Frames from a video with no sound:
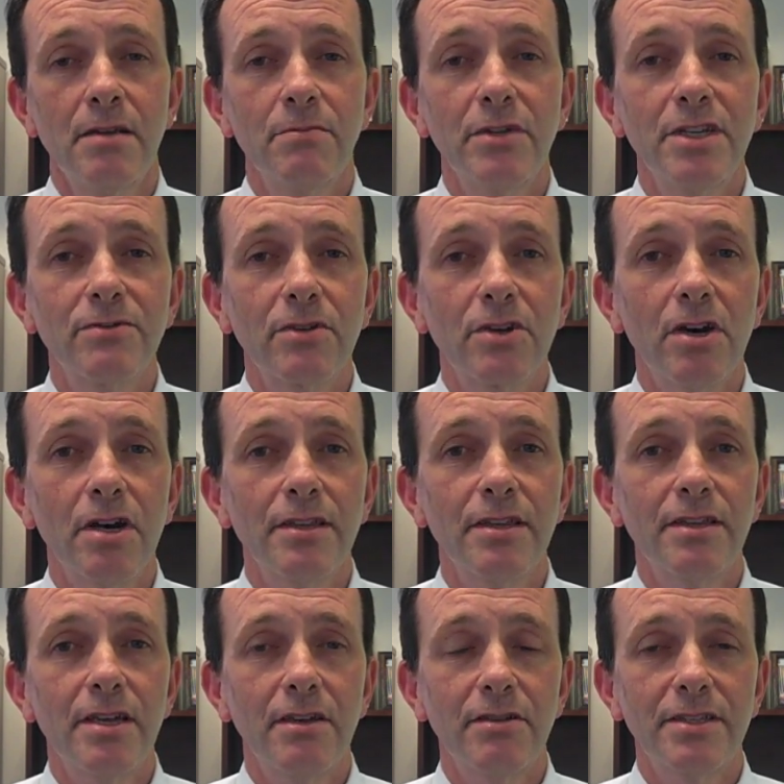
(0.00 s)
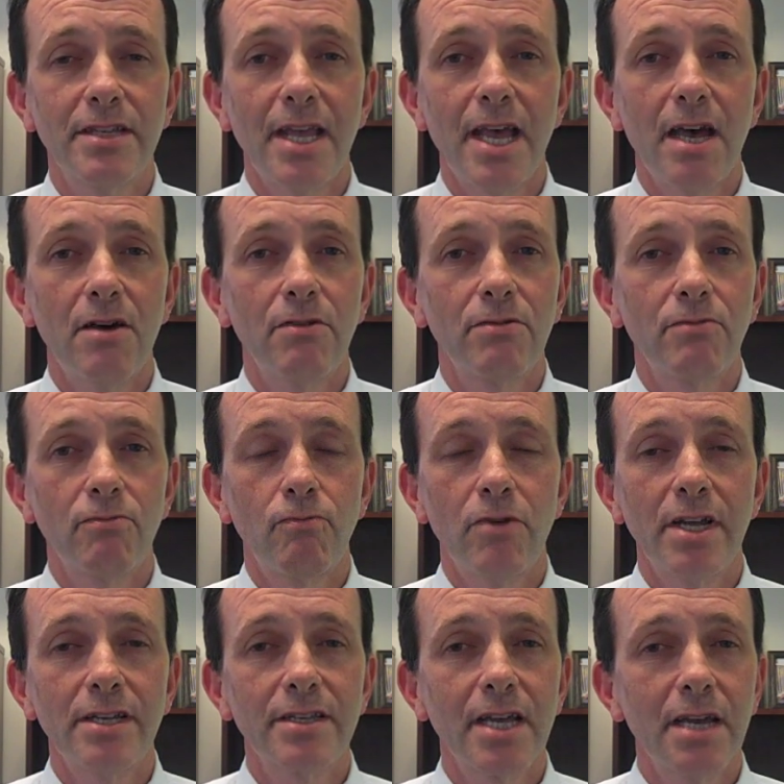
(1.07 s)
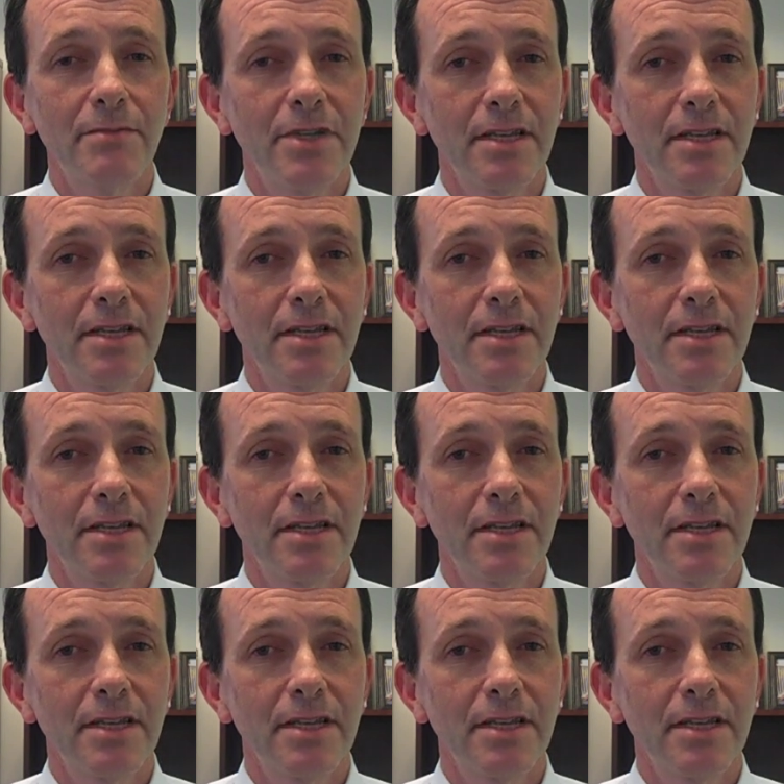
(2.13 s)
Please recall that there is now one-time